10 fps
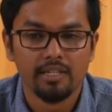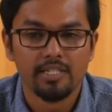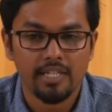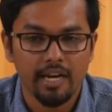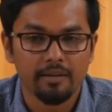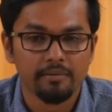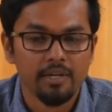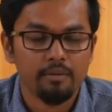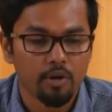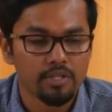the design
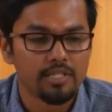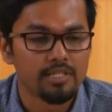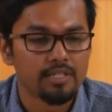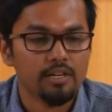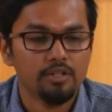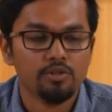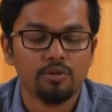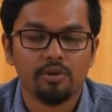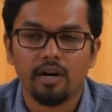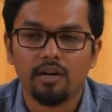process
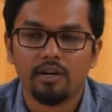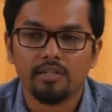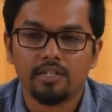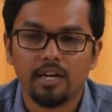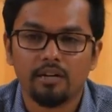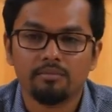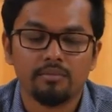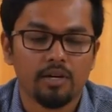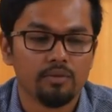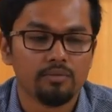so the term
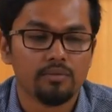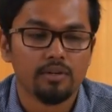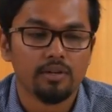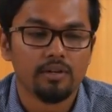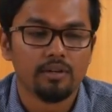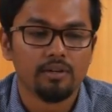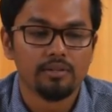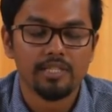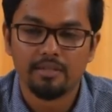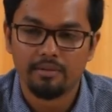
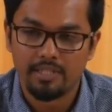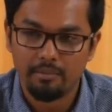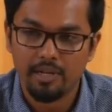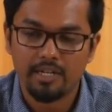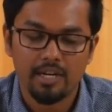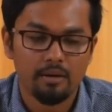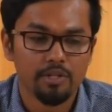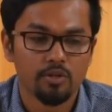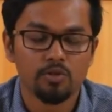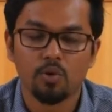the similar term
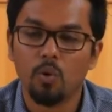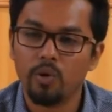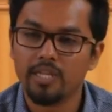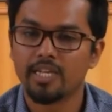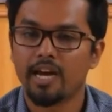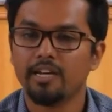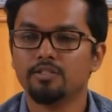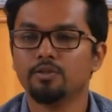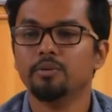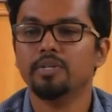is also co-design
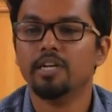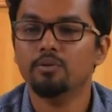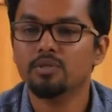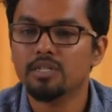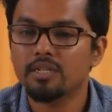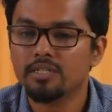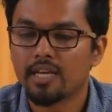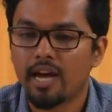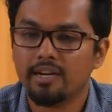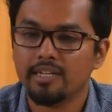so users
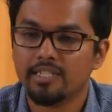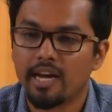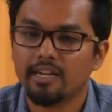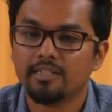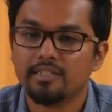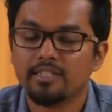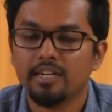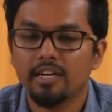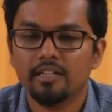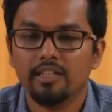and designers
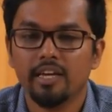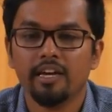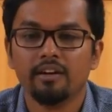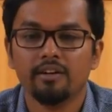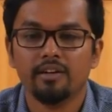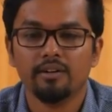they